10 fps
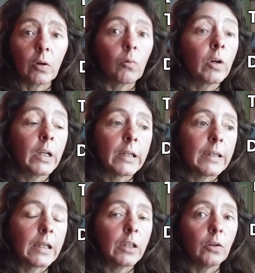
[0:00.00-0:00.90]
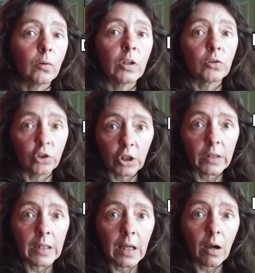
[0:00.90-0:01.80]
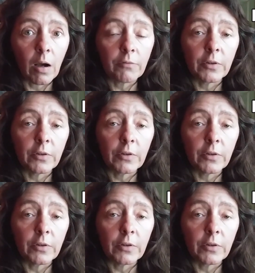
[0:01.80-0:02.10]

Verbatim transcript: or anything, you can shut that off